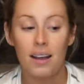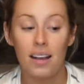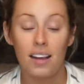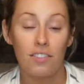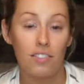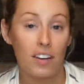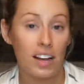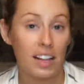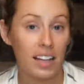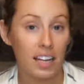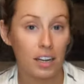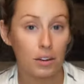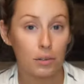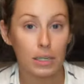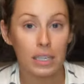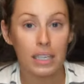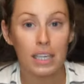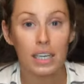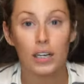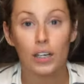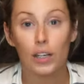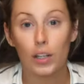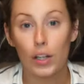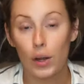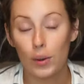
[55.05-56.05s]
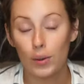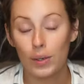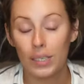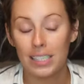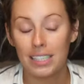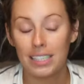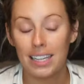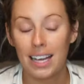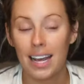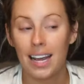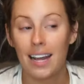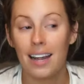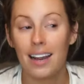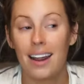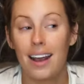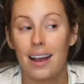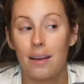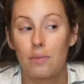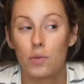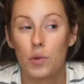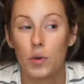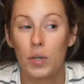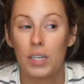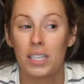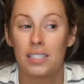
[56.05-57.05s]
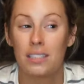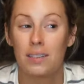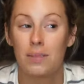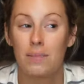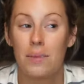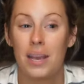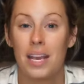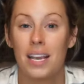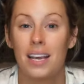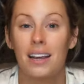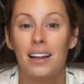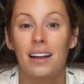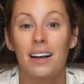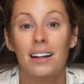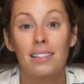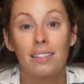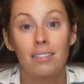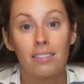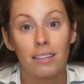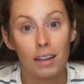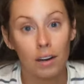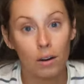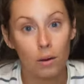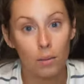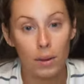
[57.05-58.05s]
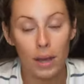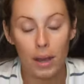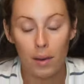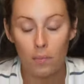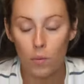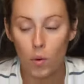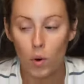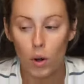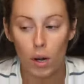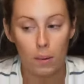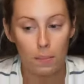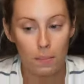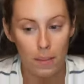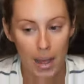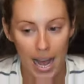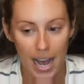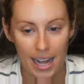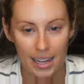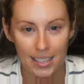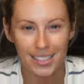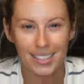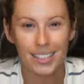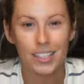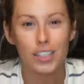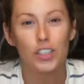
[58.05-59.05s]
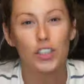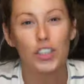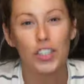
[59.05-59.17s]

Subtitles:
If I like really glowy skin, I'm going to make it a little bit more matte.